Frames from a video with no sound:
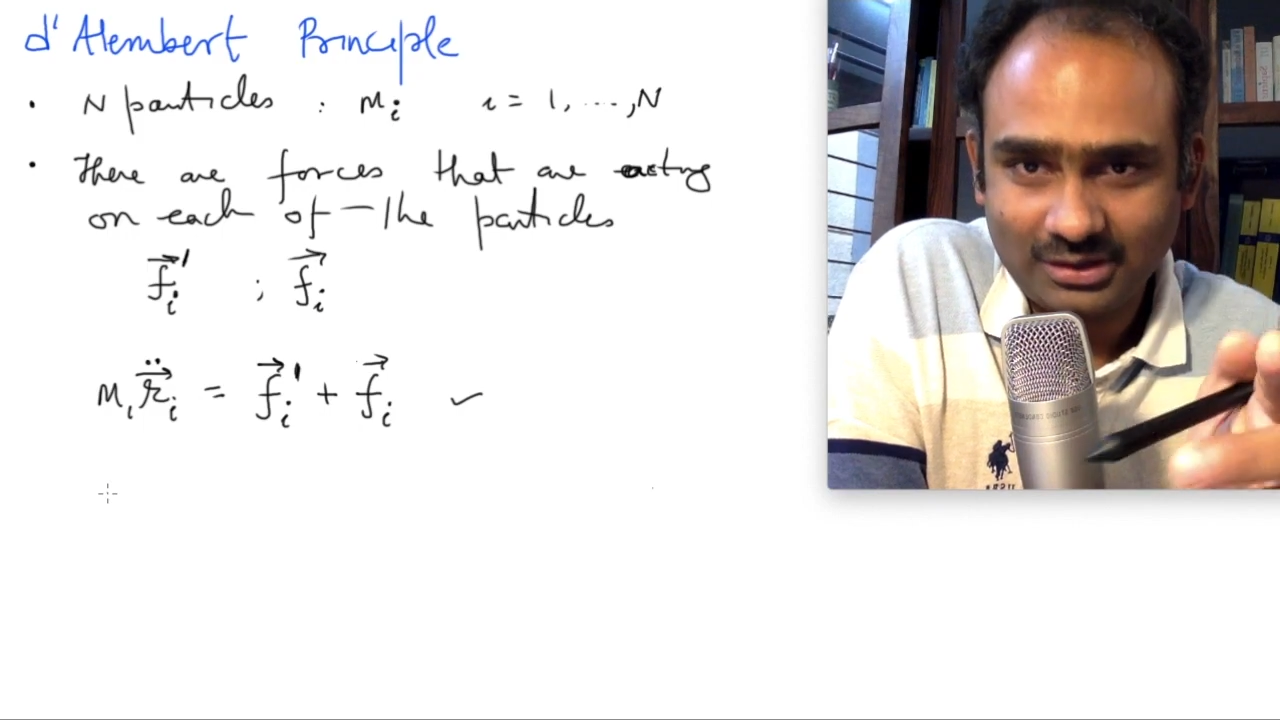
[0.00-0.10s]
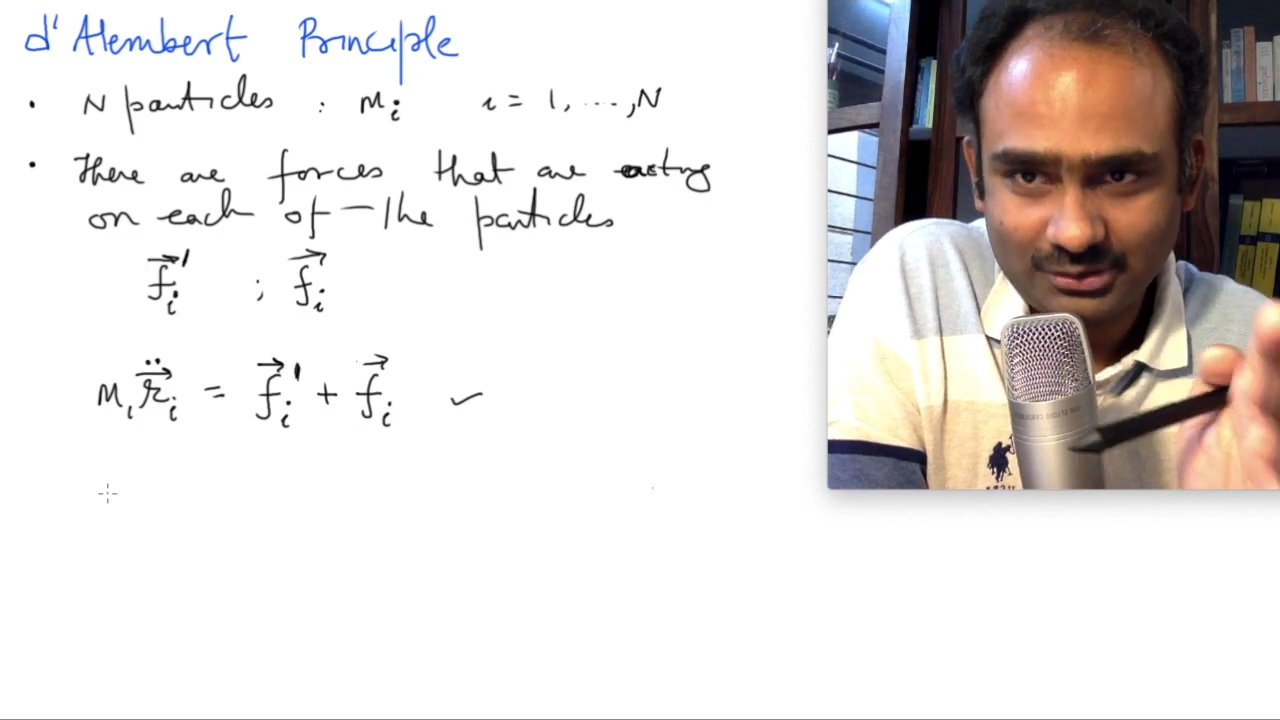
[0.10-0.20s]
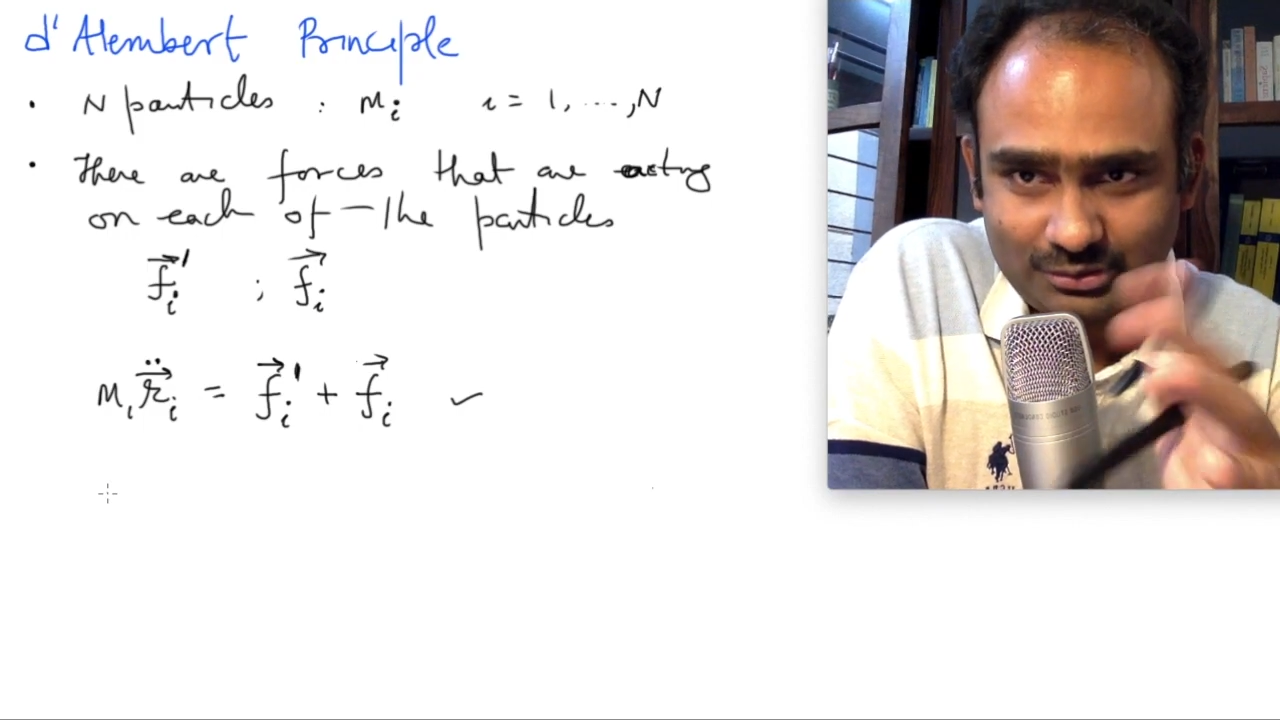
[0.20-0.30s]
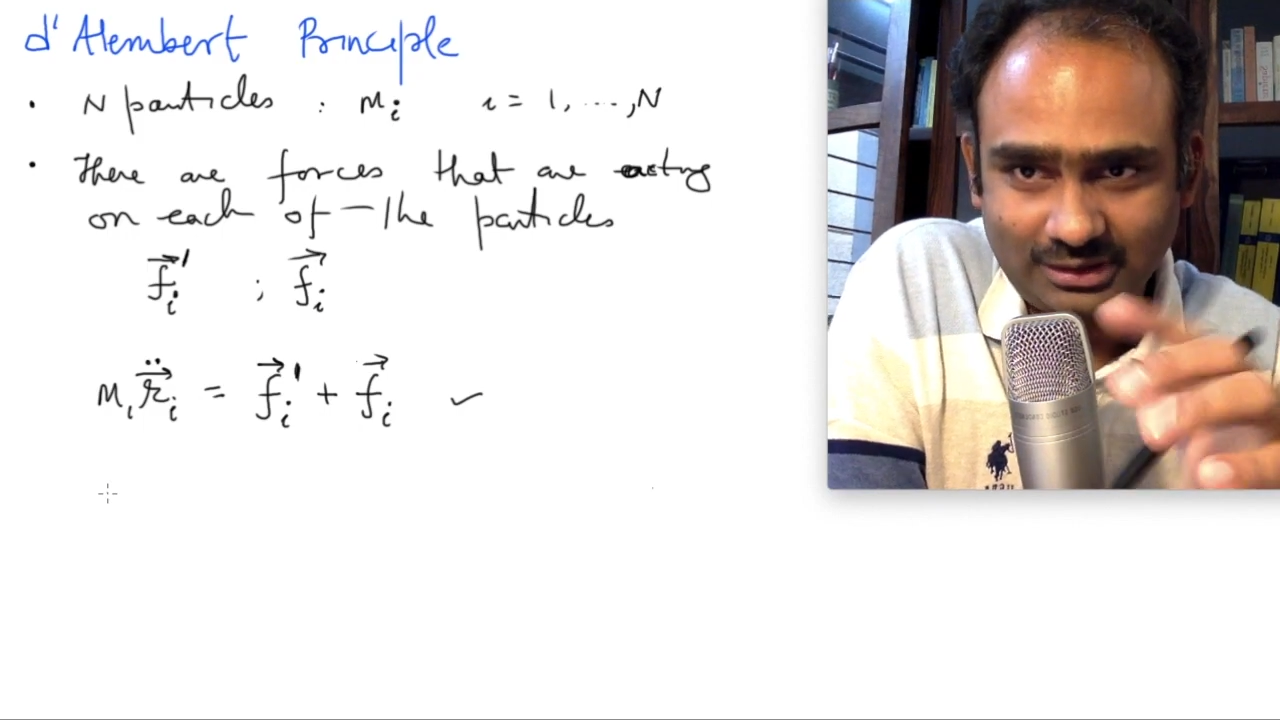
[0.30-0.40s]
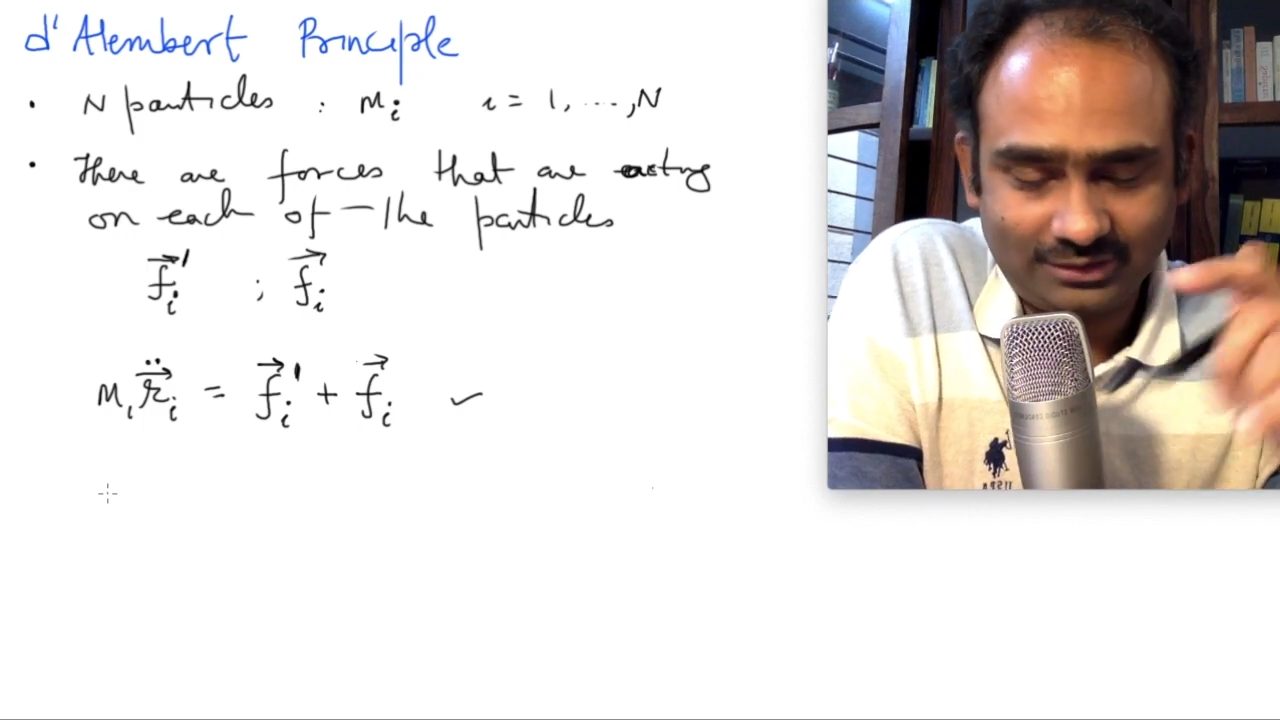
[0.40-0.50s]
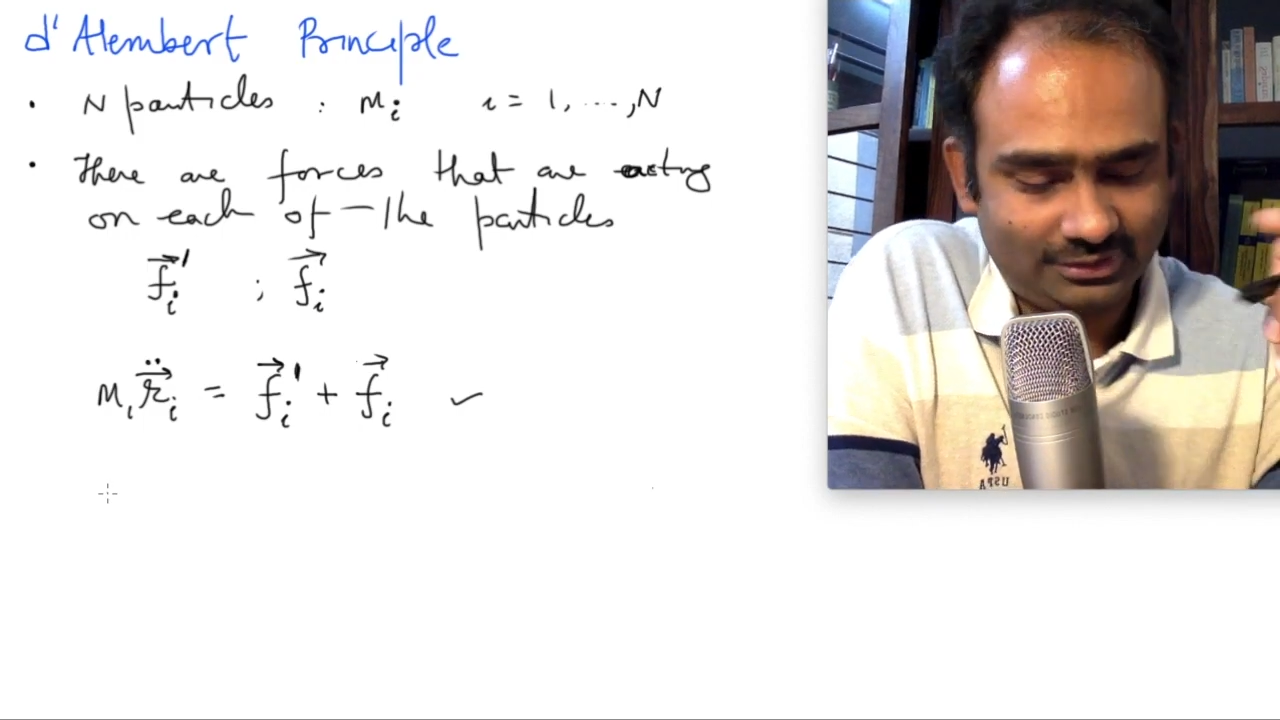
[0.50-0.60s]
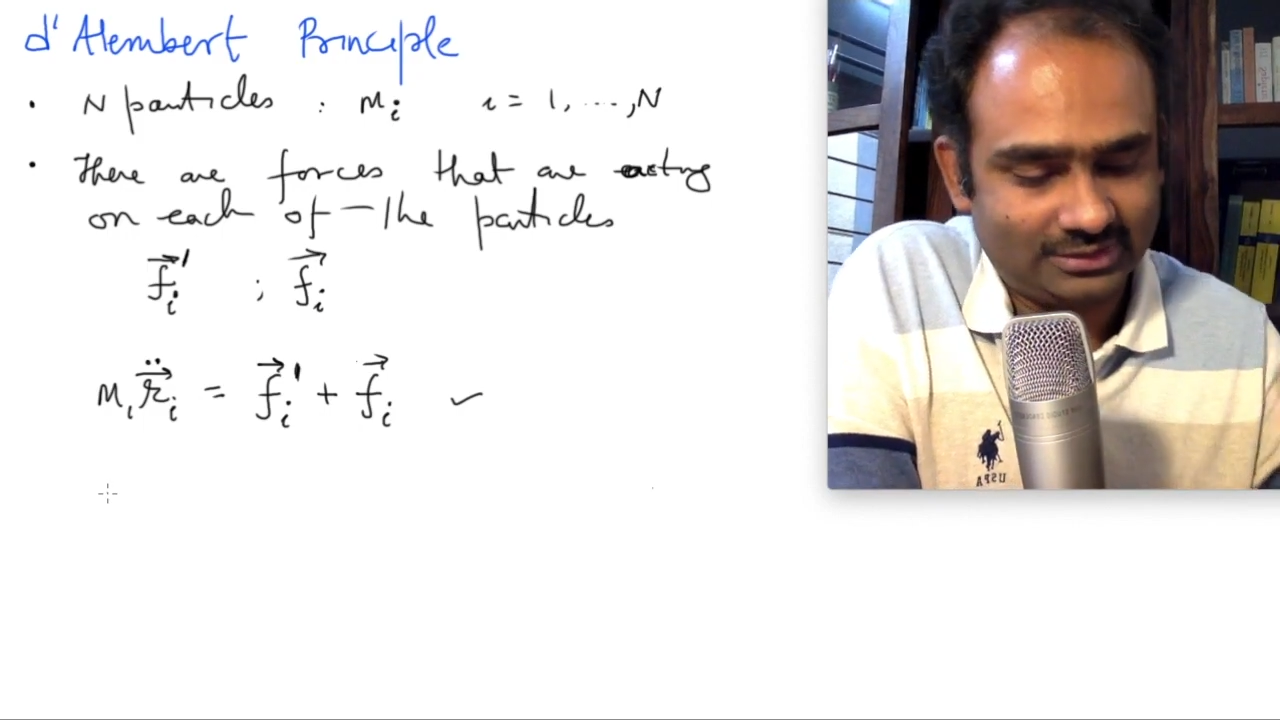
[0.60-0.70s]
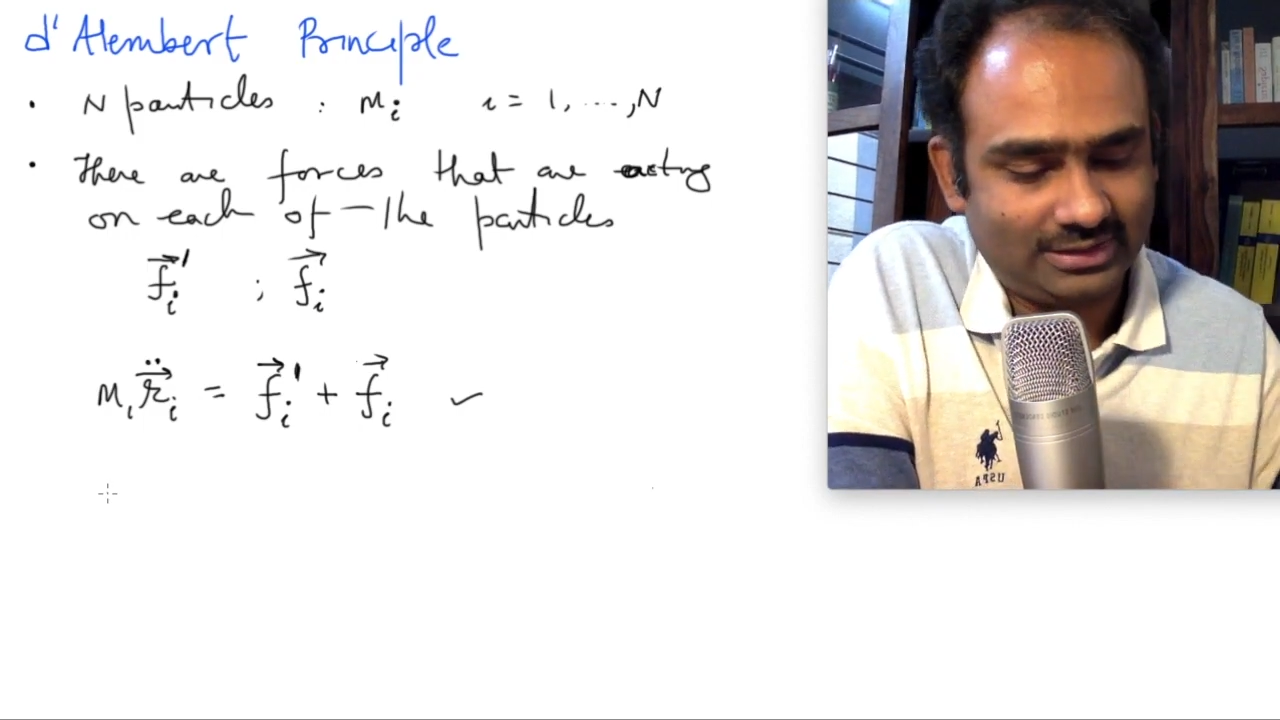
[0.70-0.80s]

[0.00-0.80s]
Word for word: to the left hand